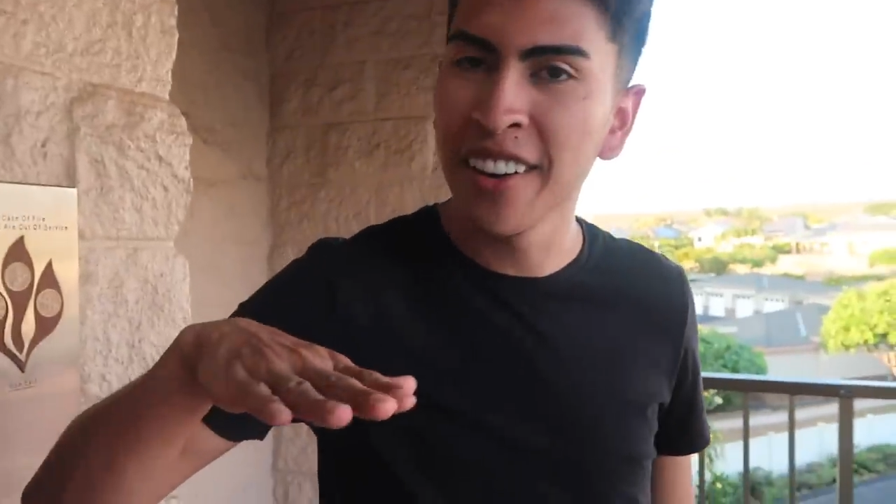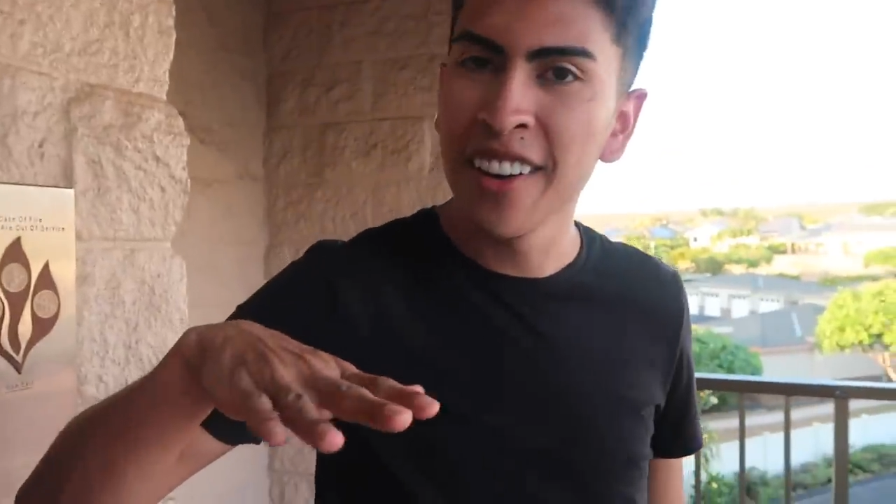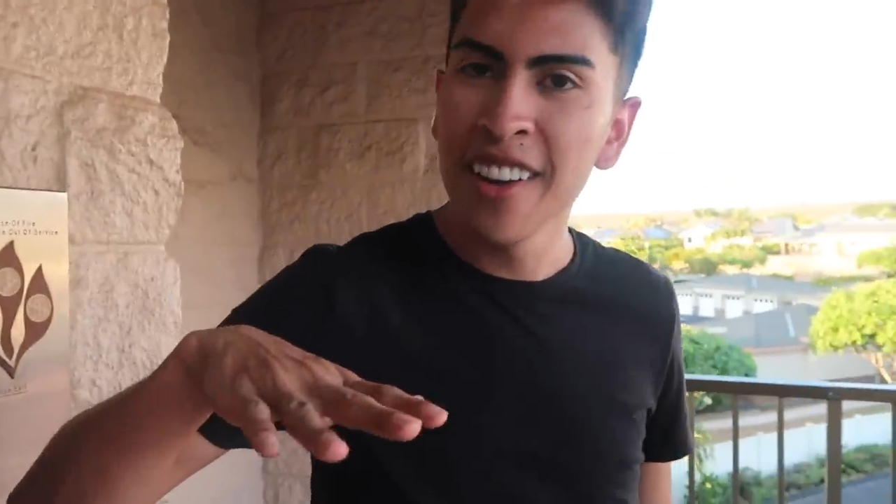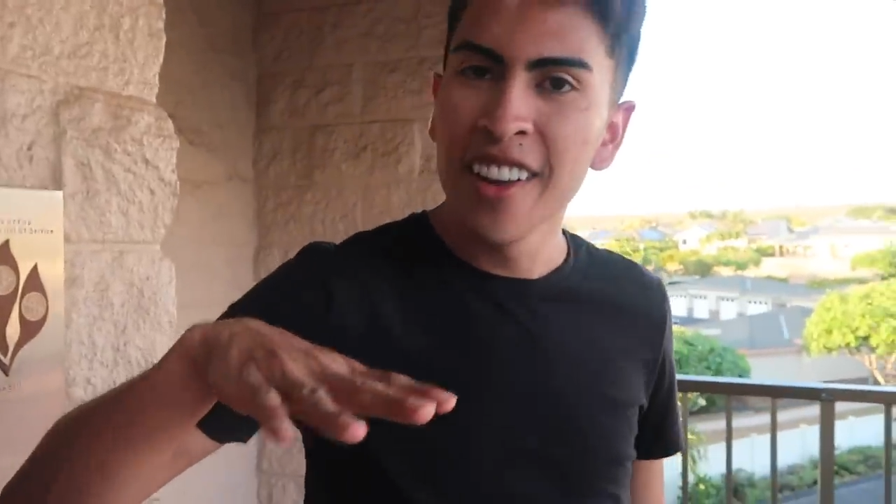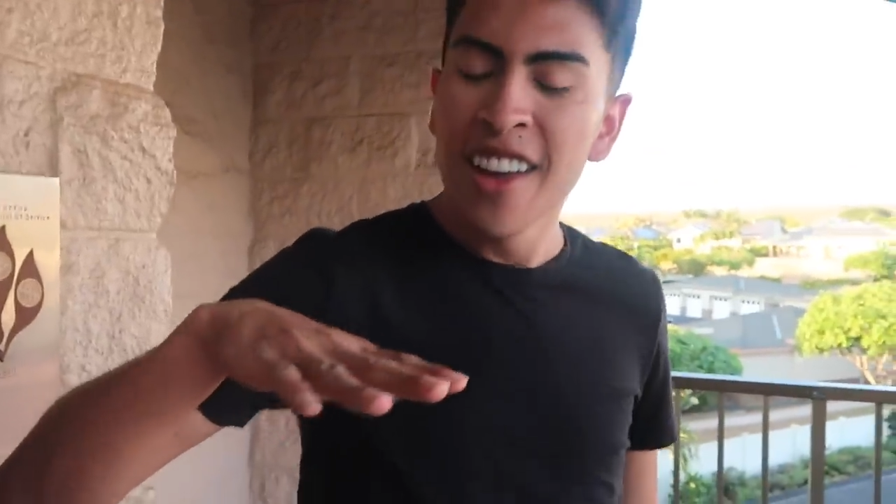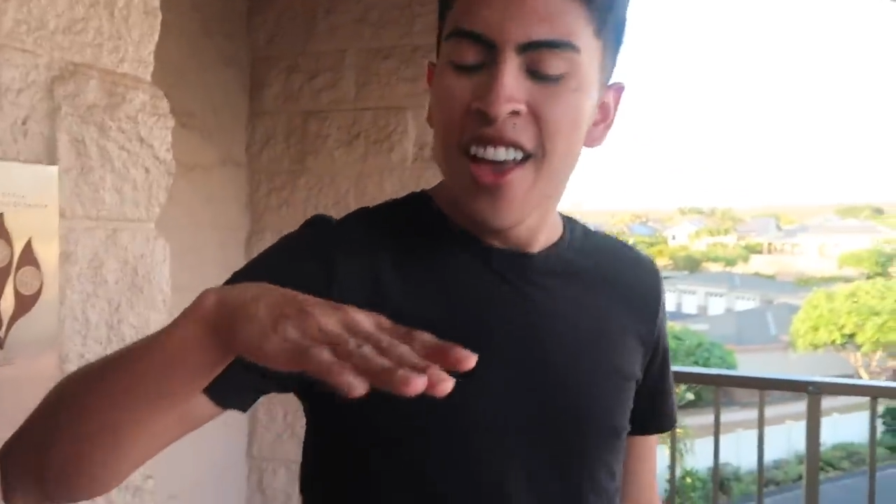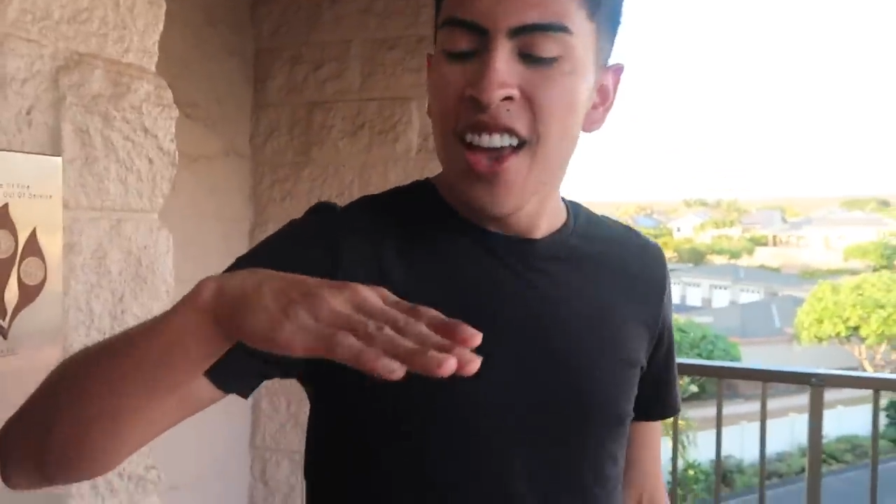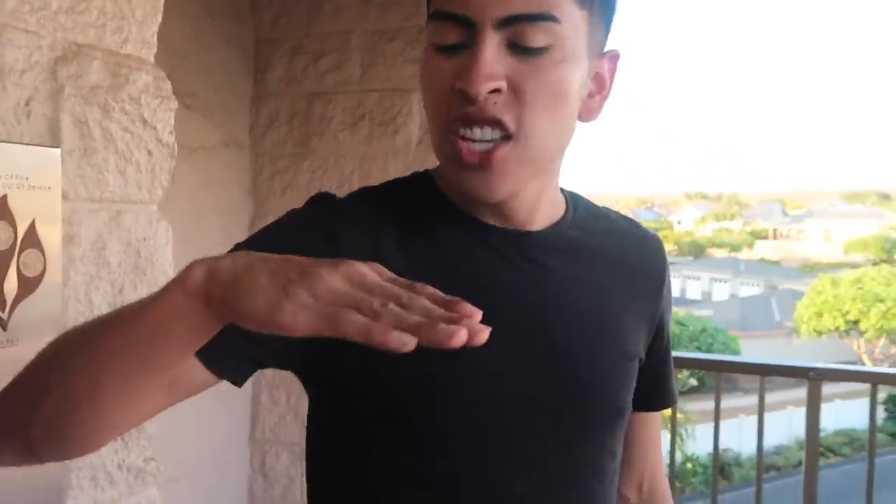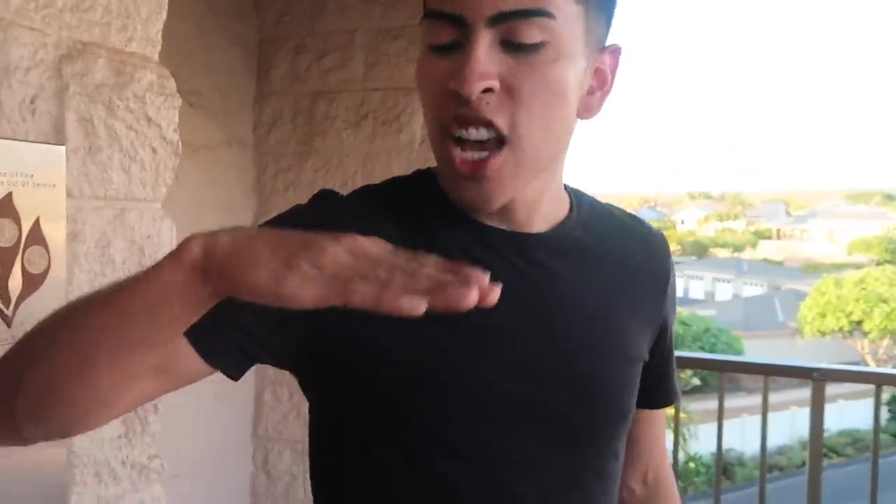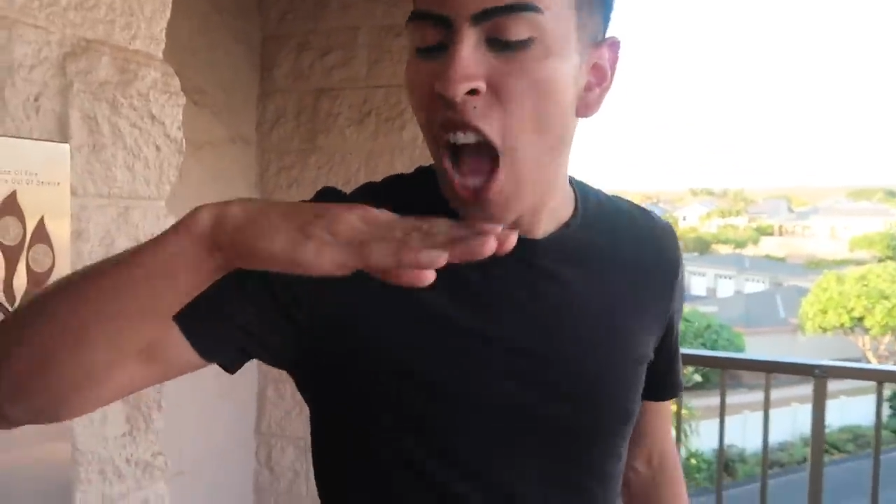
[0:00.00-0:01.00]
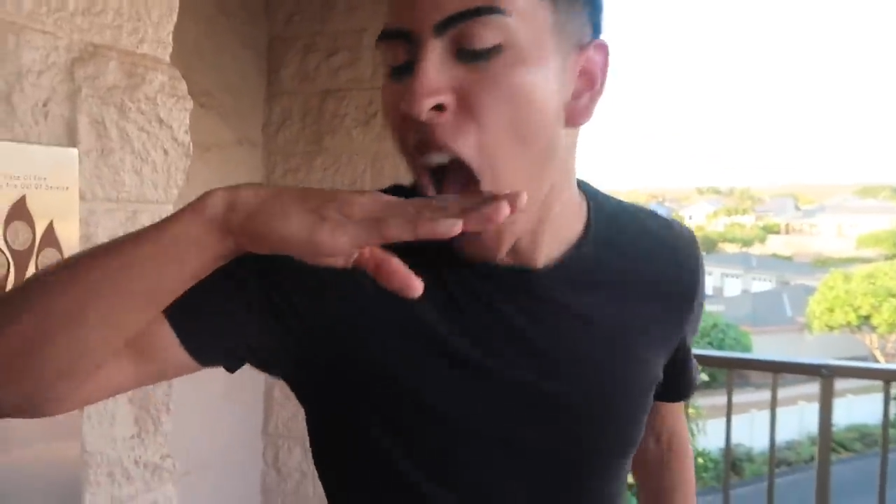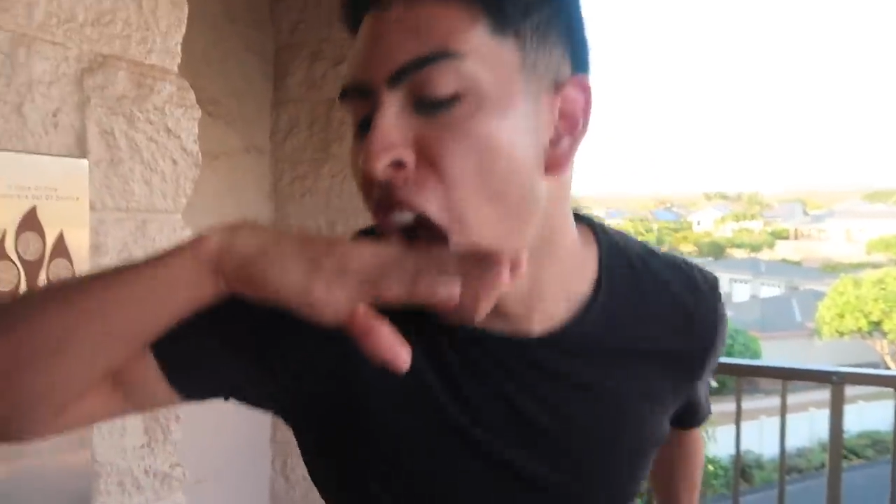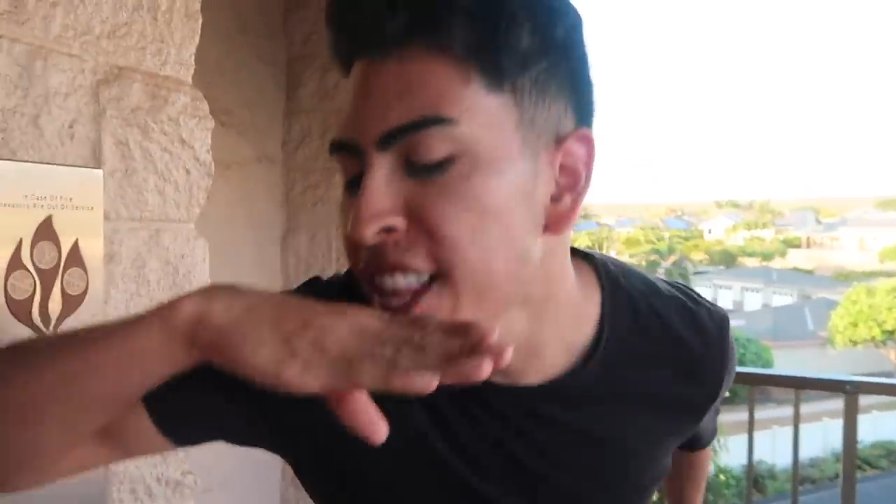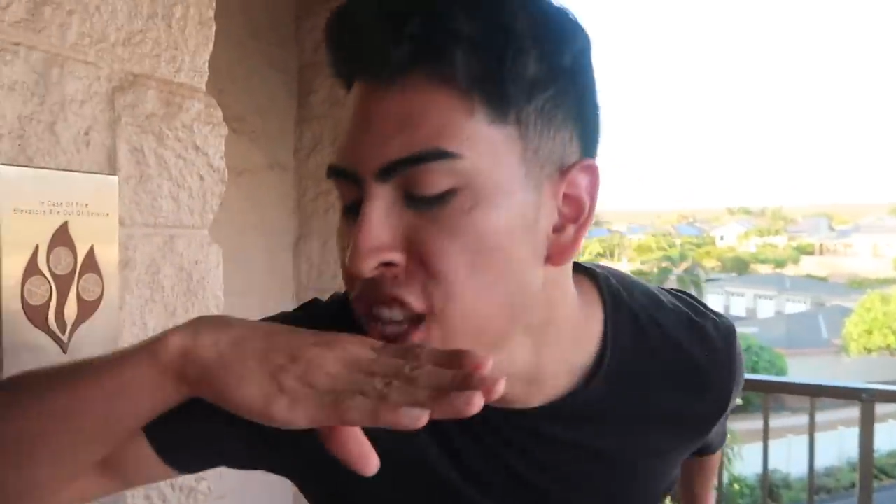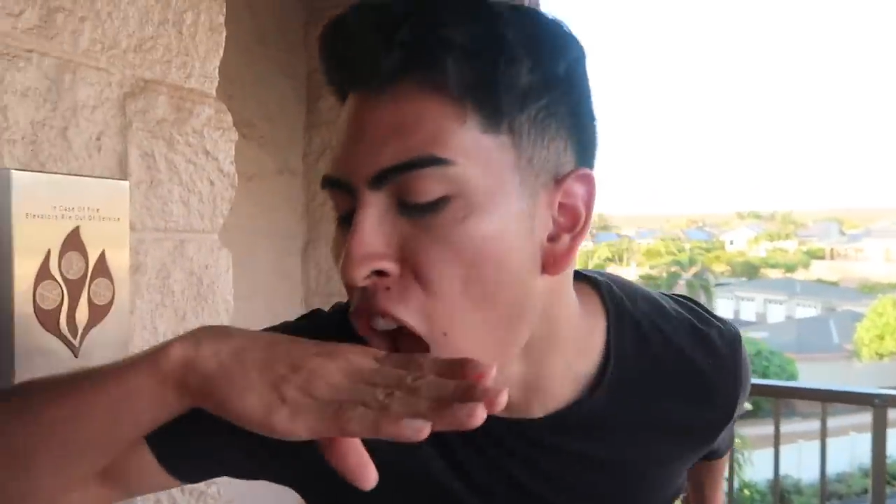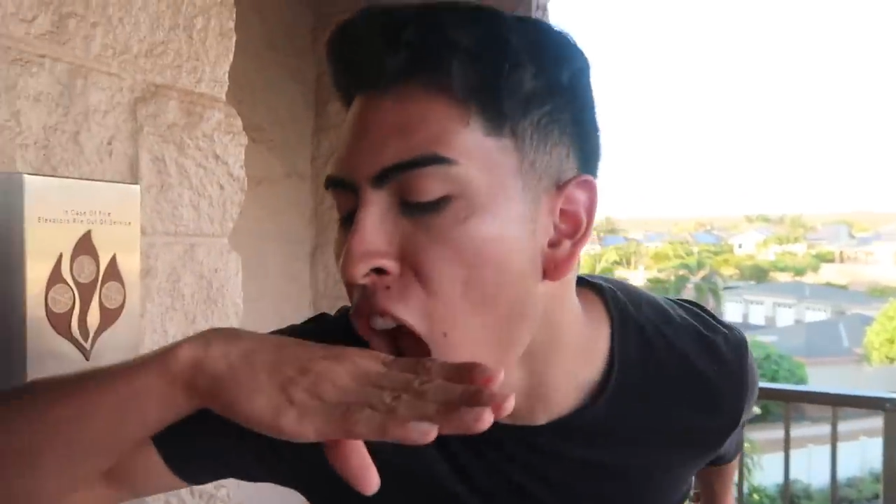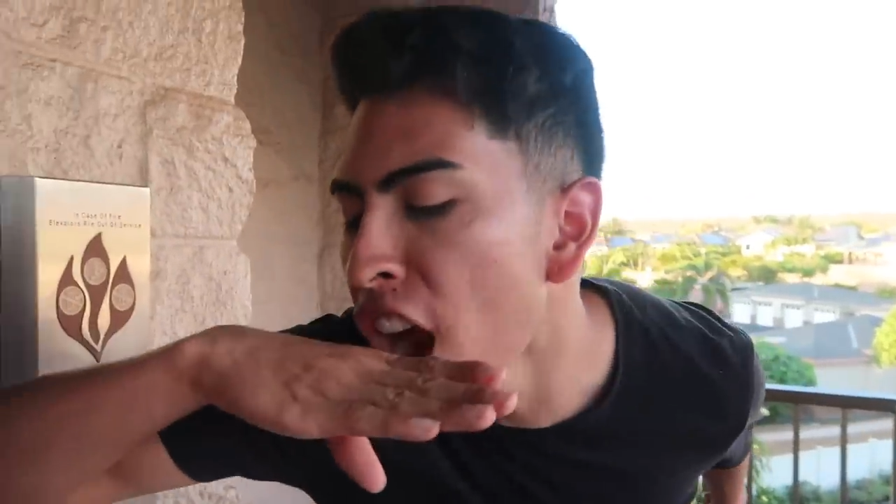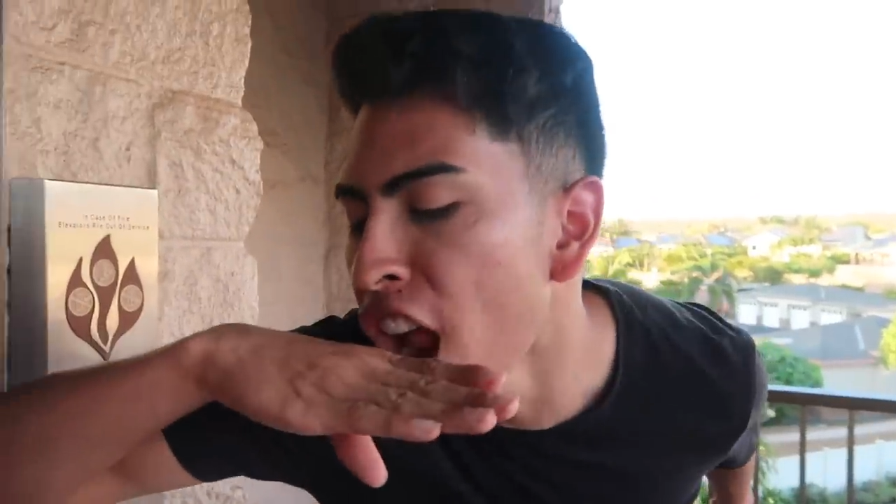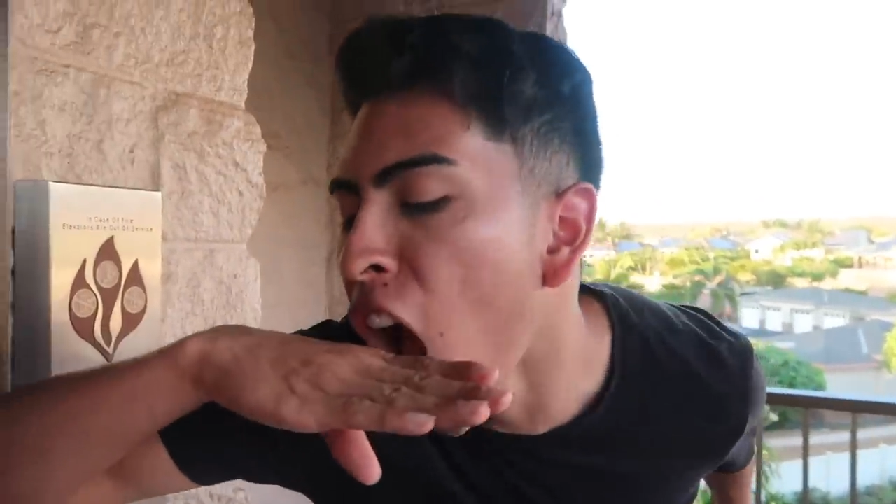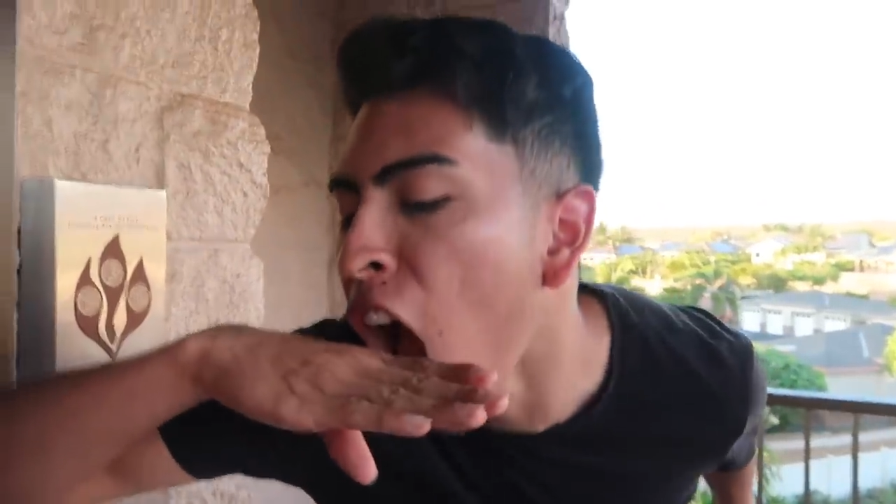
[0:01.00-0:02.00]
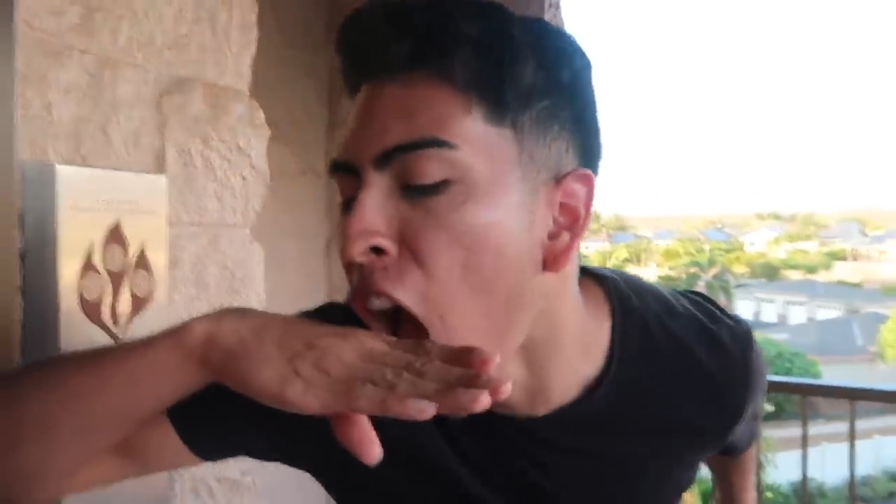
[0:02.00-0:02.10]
She's like, a turtle.